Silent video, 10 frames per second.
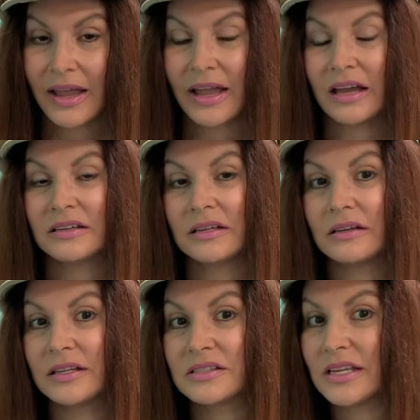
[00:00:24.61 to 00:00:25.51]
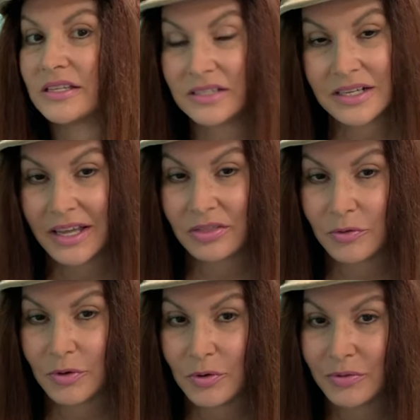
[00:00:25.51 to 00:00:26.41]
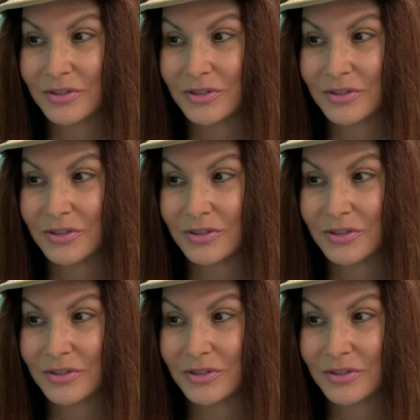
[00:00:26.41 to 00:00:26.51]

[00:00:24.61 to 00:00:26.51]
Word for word: and it's easy to get through.